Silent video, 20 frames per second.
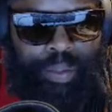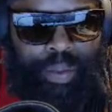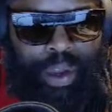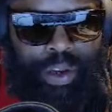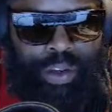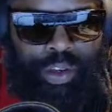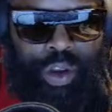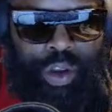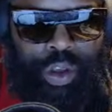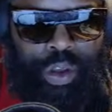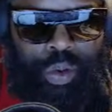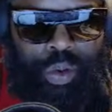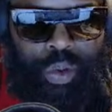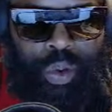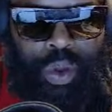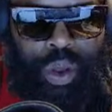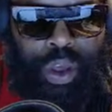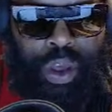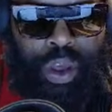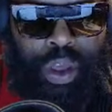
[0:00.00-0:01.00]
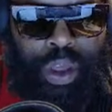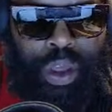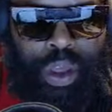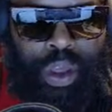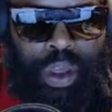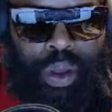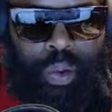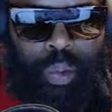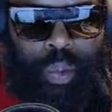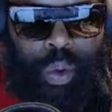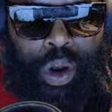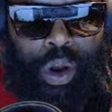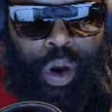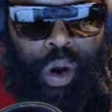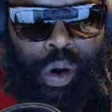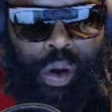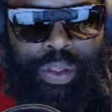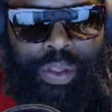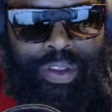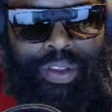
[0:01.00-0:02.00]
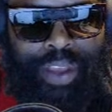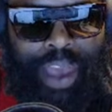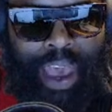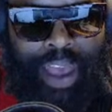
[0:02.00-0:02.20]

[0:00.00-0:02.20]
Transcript: up, and I'll show you what all this